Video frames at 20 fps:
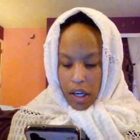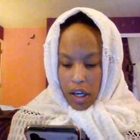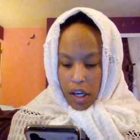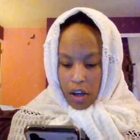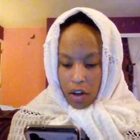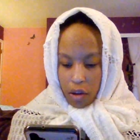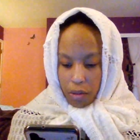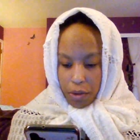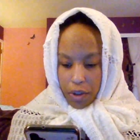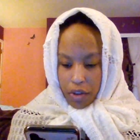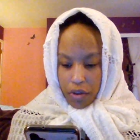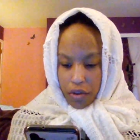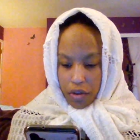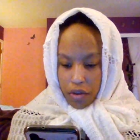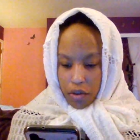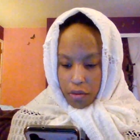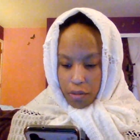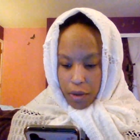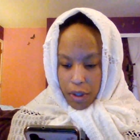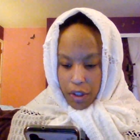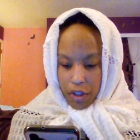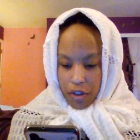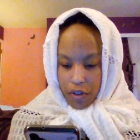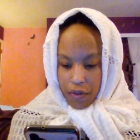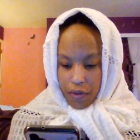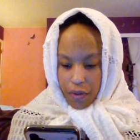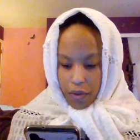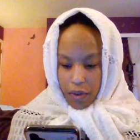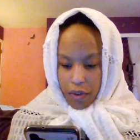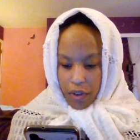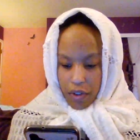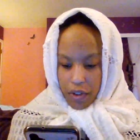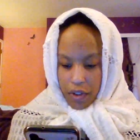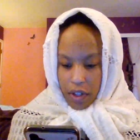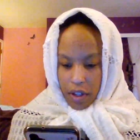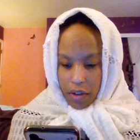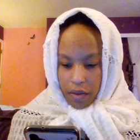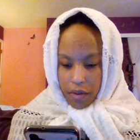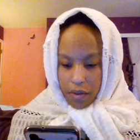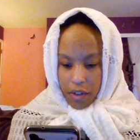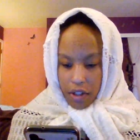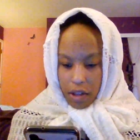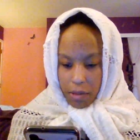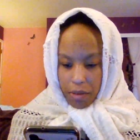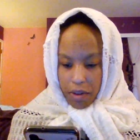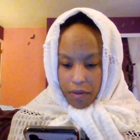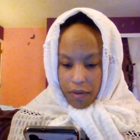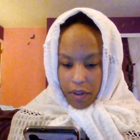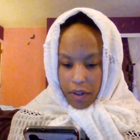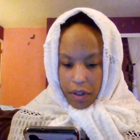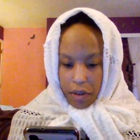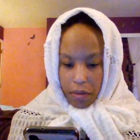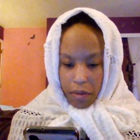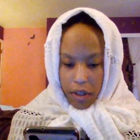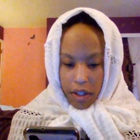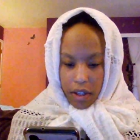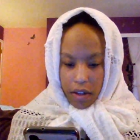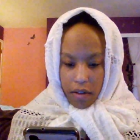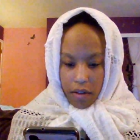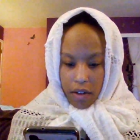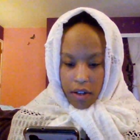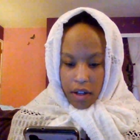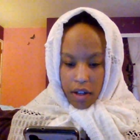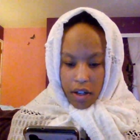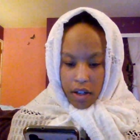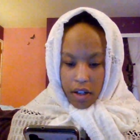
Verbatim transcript: it'll be too much for sado sama very well.